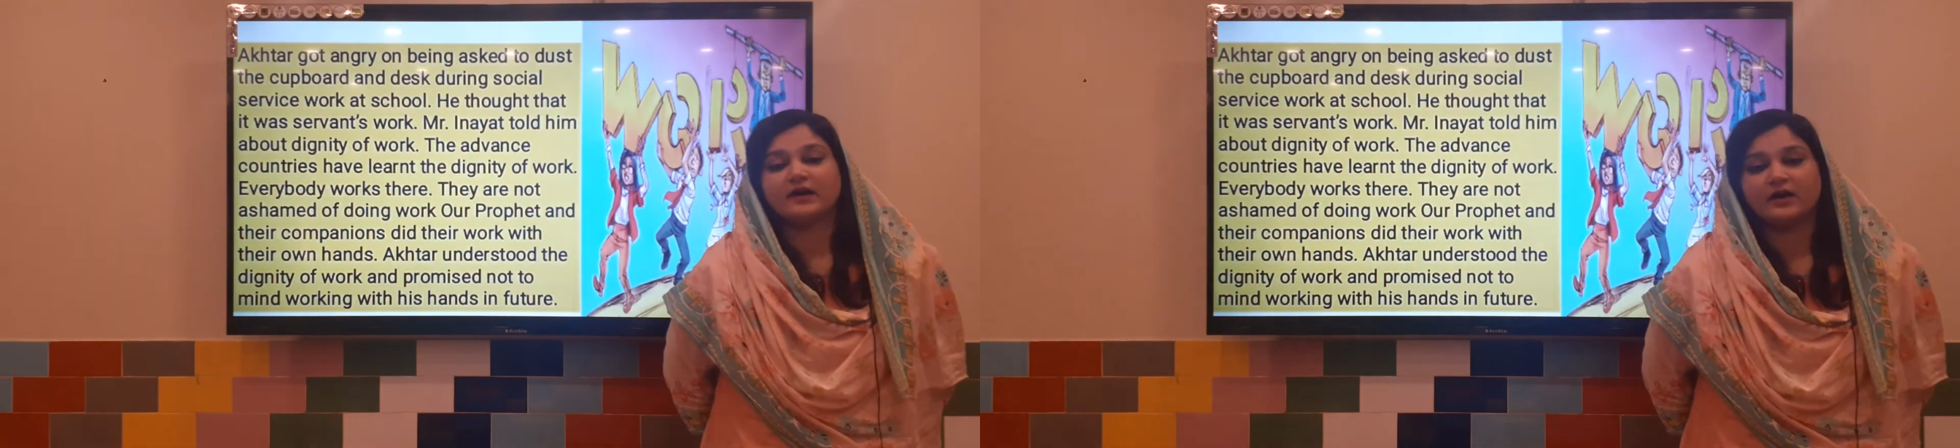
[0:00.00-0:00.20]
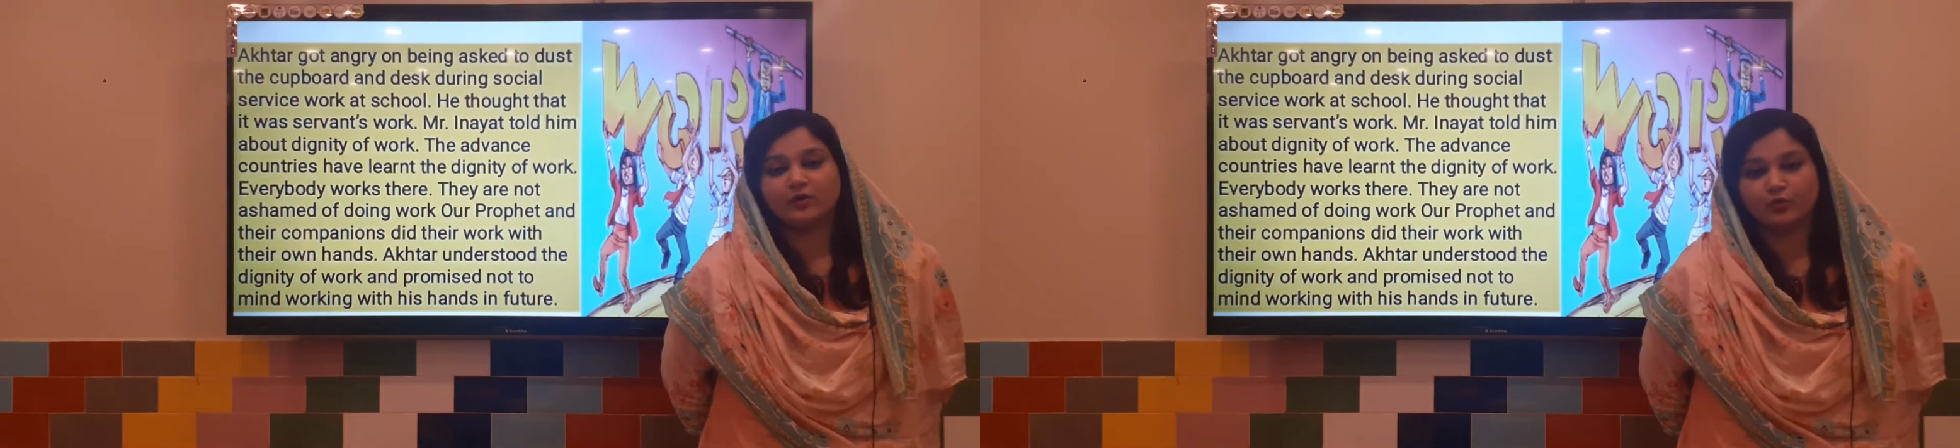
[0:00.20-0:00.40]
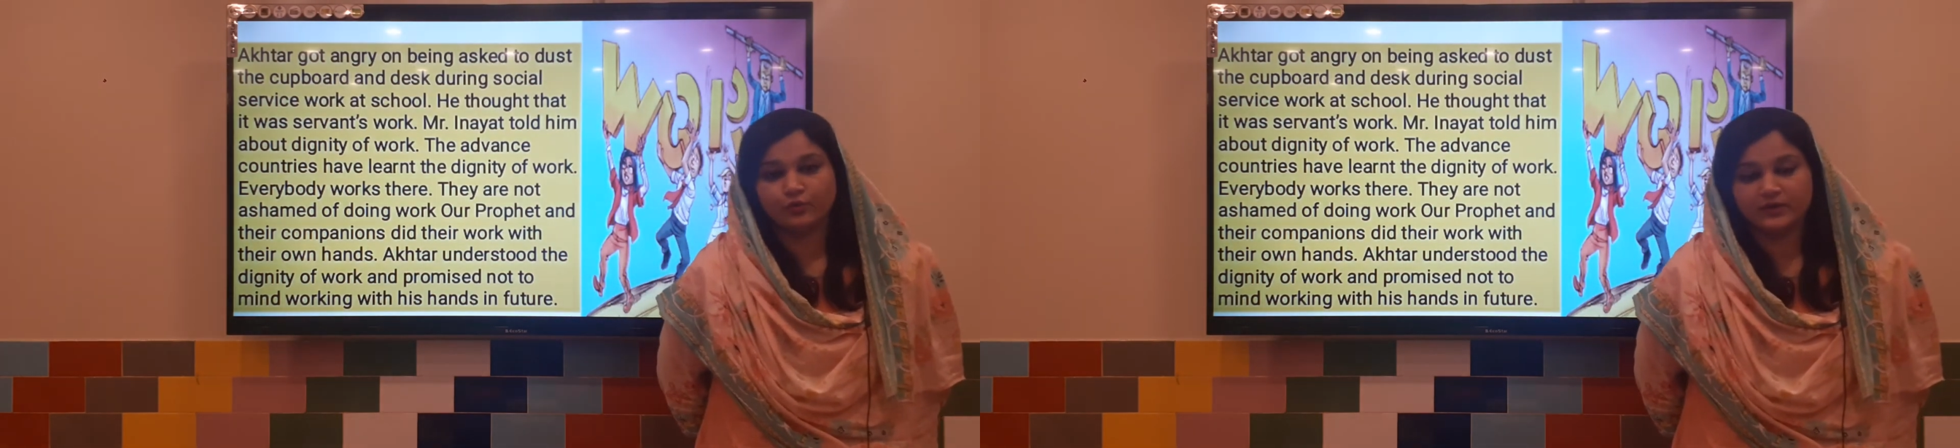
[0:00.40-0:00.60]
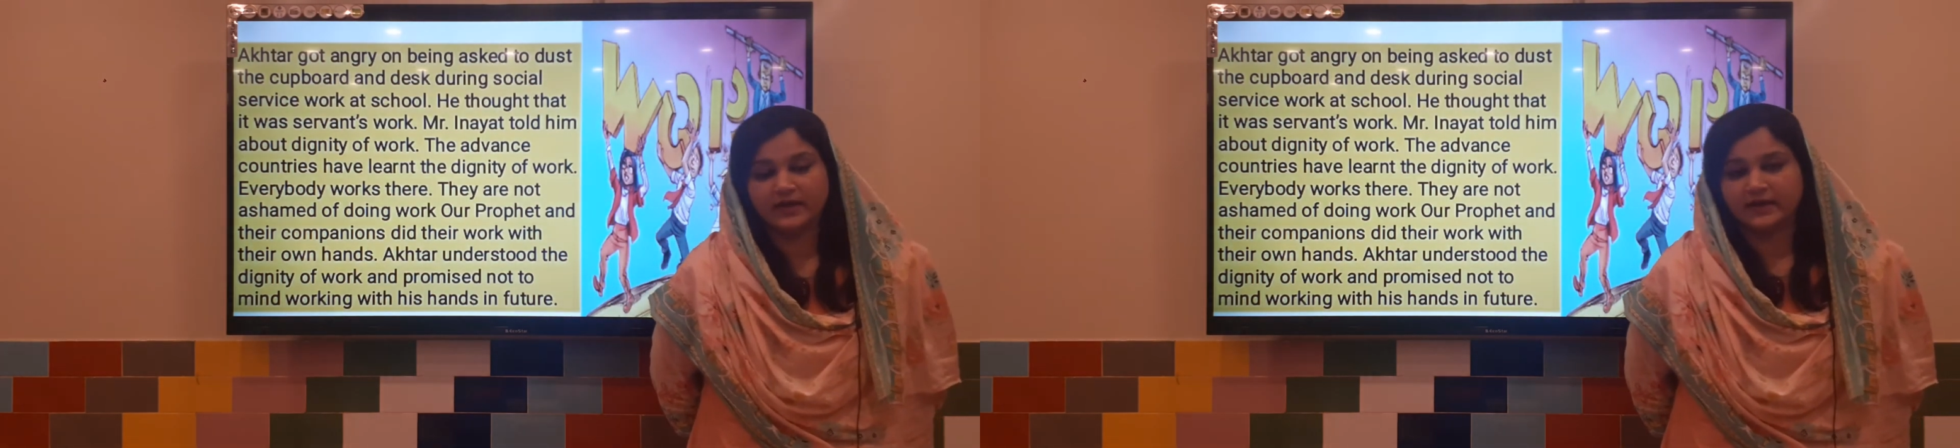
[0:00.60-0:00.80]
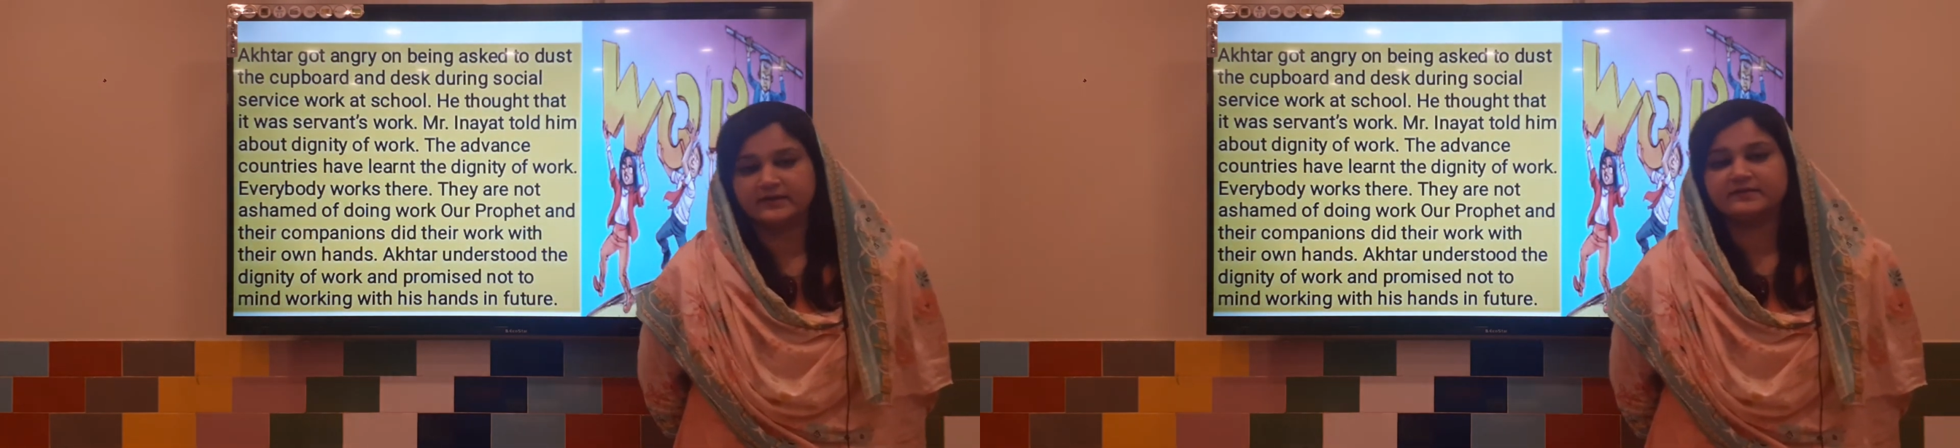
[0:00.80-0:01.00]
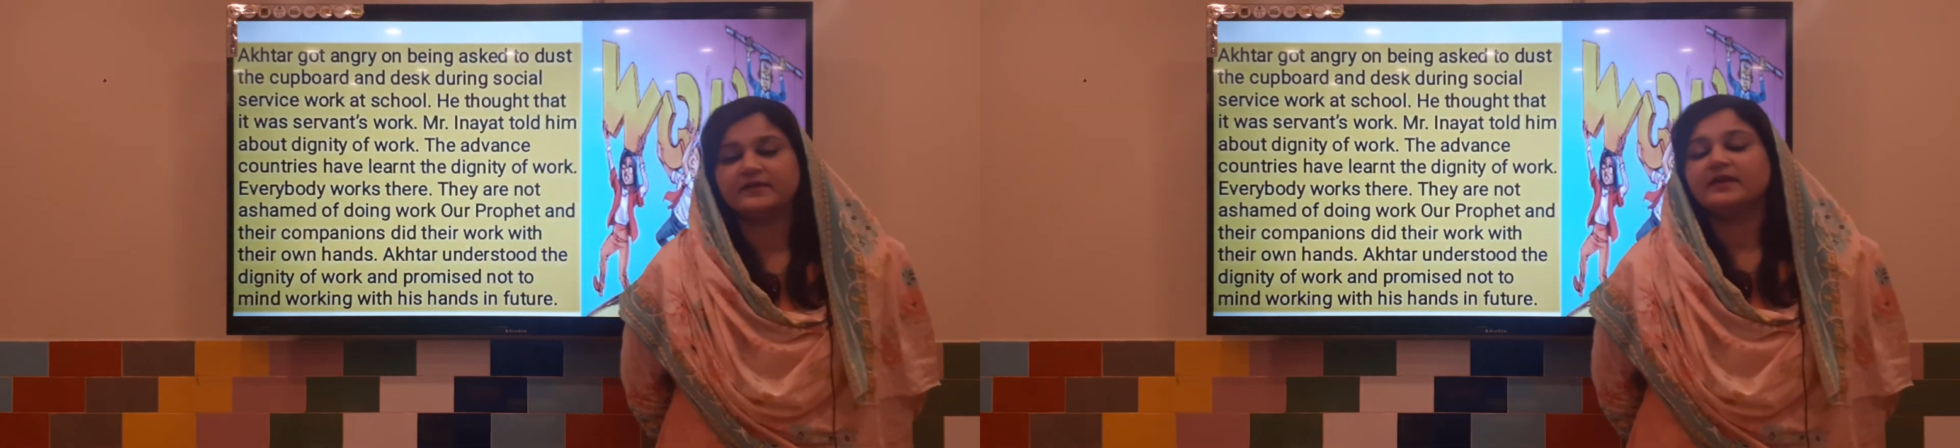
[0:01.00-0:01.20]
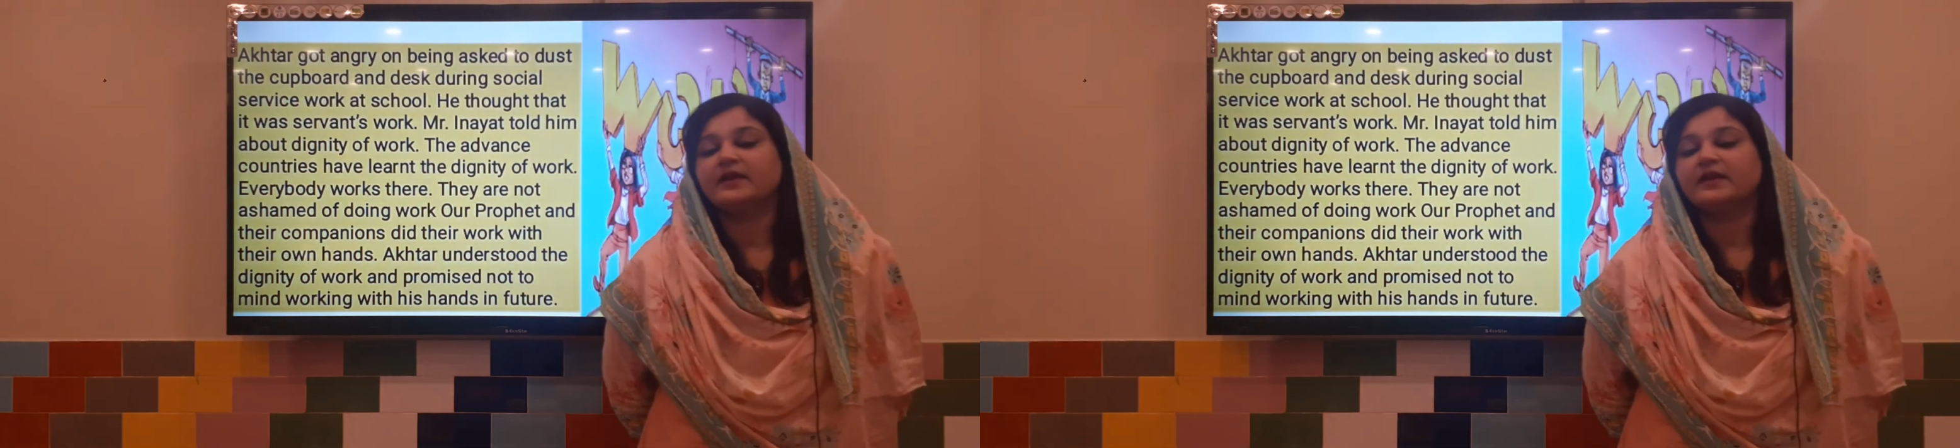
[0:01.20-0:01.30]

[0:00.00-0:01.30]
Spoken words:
our own hands.